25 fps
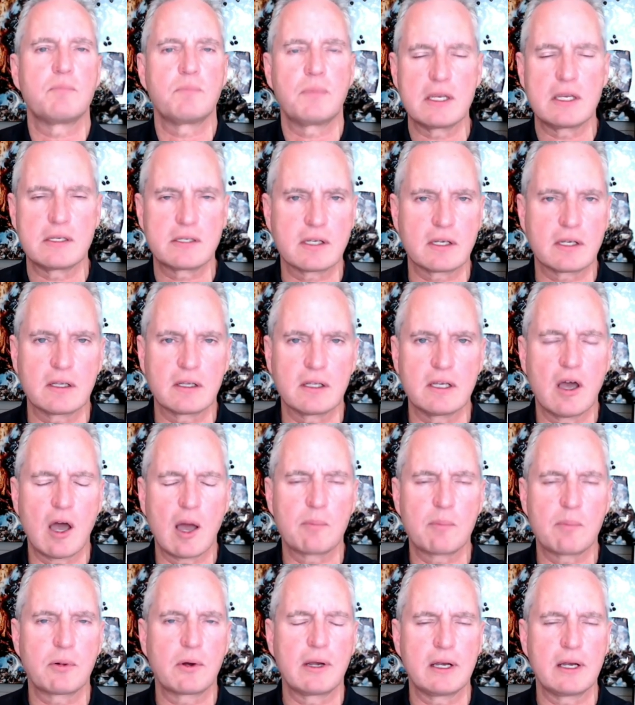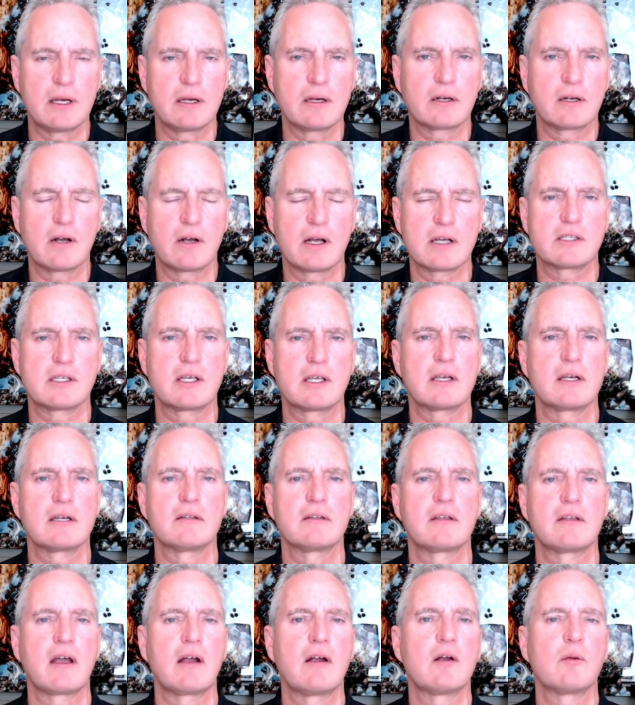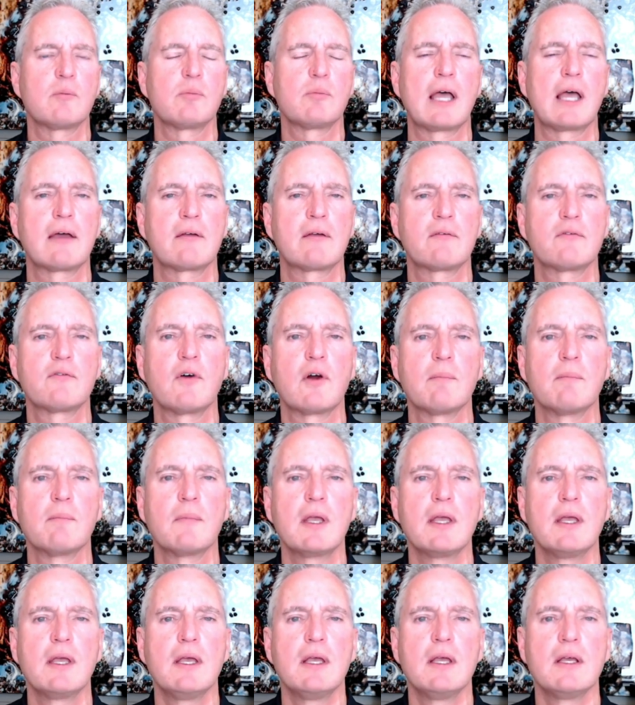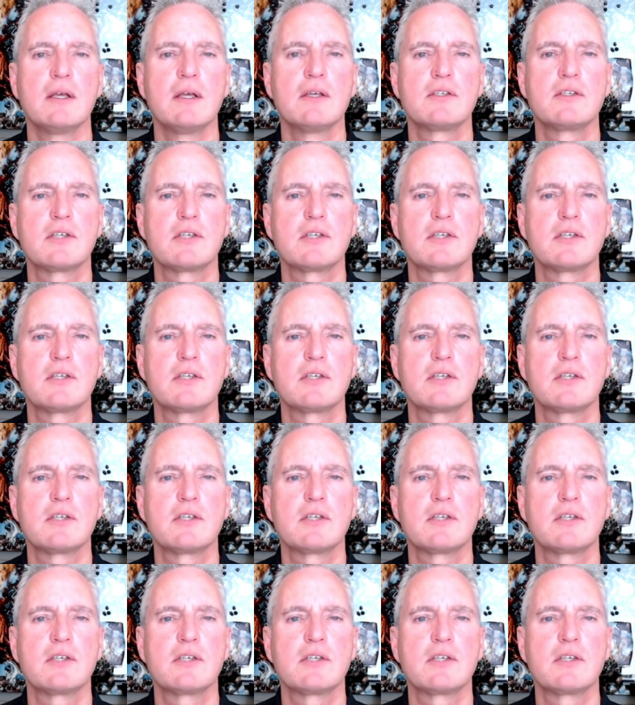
basically operating across that entire yeah. platform yeah.